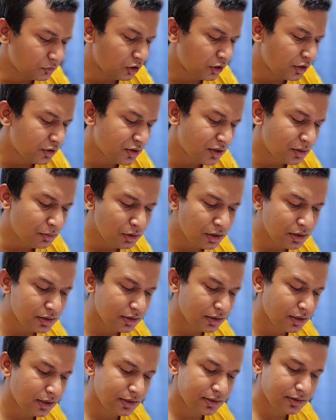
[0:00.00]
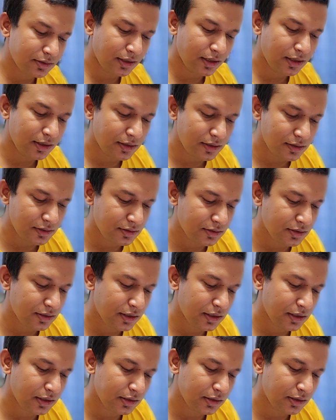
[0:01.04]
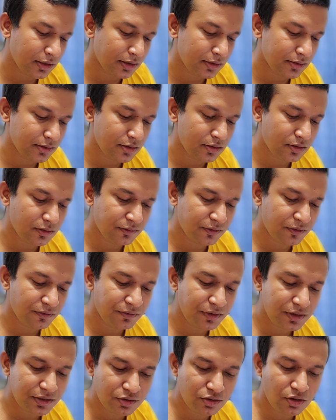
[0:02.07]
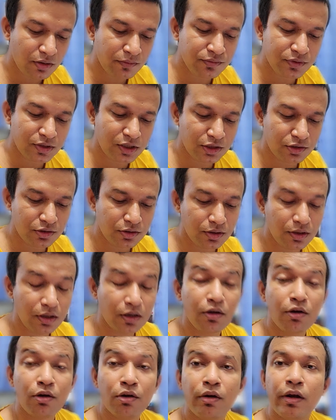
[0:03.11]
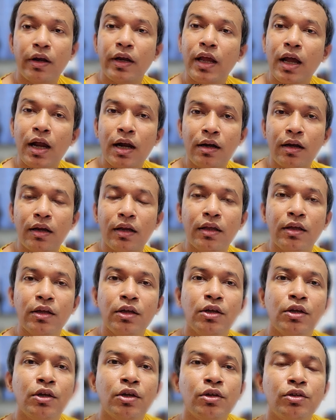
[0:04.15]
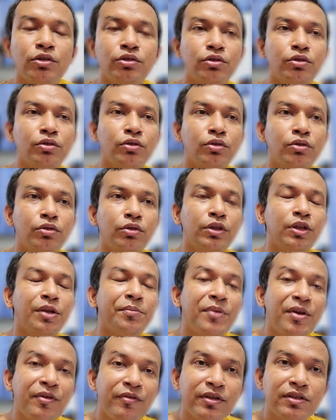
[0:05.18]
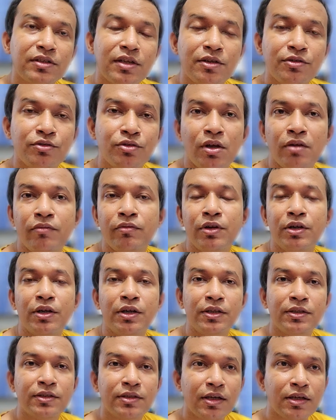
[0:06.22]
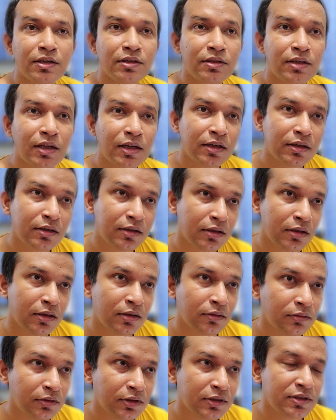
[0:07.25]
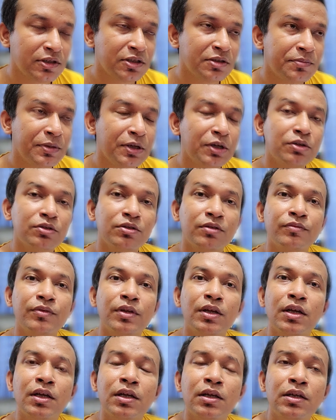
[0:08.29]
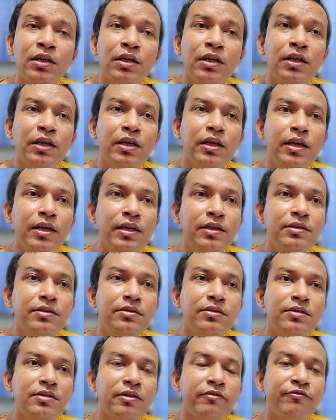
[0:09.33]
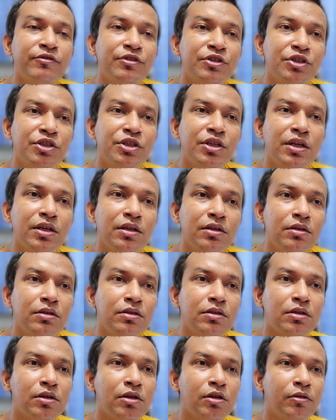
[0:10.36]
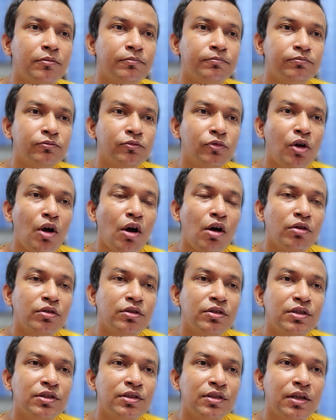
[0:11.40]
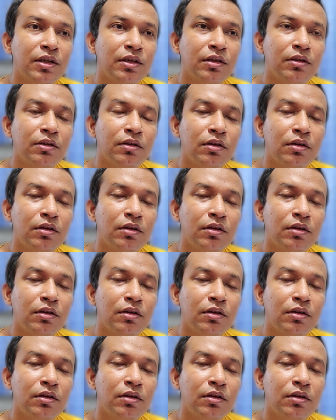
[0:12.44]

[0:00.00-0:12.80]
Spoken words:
stable angina is characteristically the result of a fixed obstruction in the coronary artery. So in the previous class we have already discussed that this is because of the insufficient oxygen.